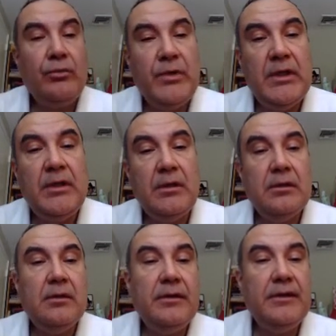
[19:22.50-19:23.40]
we
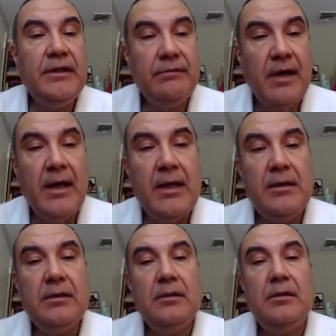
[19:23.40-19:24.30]

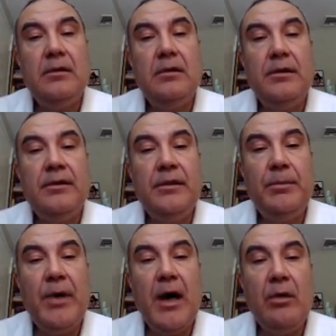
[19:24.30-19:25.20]
divide the
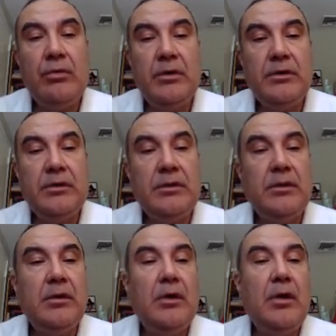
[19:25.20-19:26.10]
power
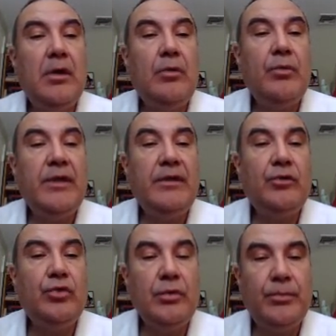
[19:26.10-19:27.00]
with the
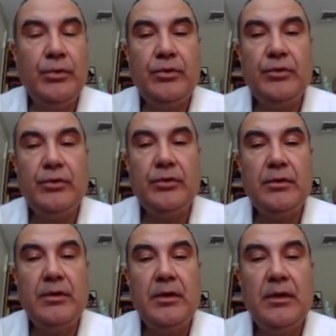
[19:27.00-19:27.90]
throughput.
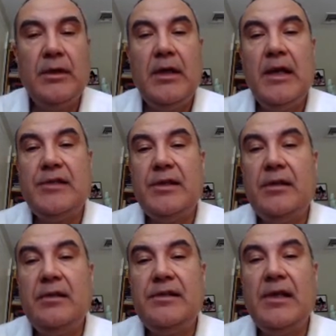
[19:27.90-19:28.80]
As a
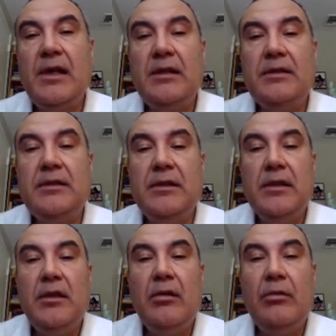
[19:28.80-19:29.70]
result,
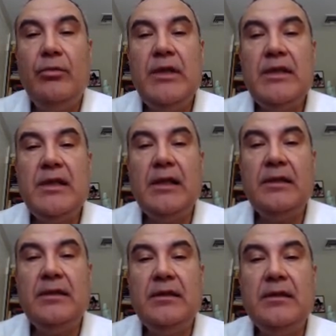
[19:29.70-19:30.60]
we get
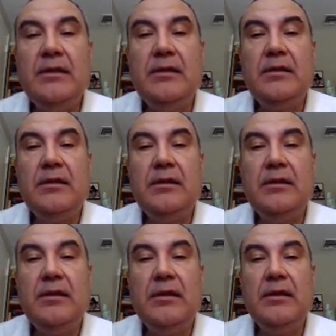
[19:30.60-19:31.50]
the
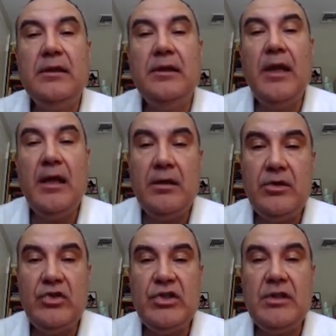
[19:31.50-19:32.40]

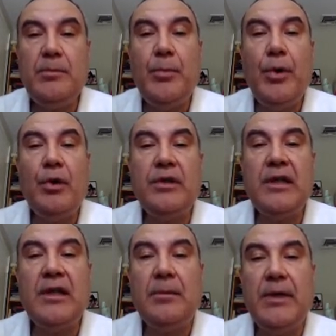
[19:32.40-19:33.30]
energy per
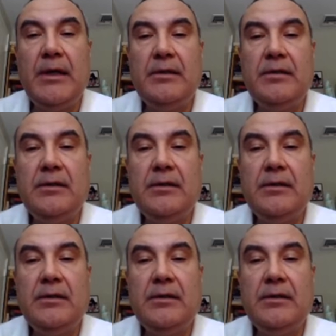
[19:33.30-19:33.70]
gigabyte,